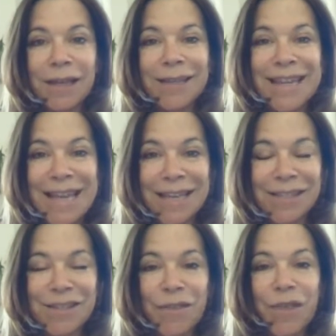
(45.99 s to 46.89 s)

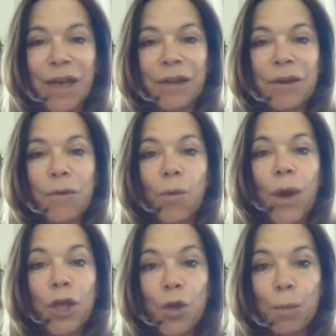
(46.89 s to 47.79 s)
needs than
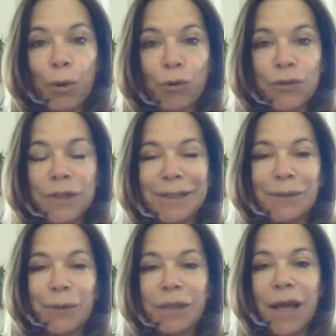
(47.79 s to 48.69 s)
what you personally
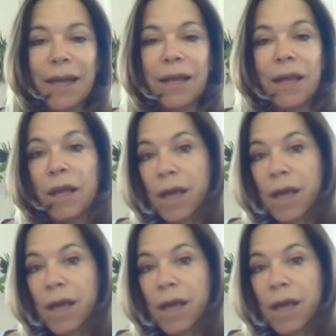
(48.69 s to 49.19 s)
would like.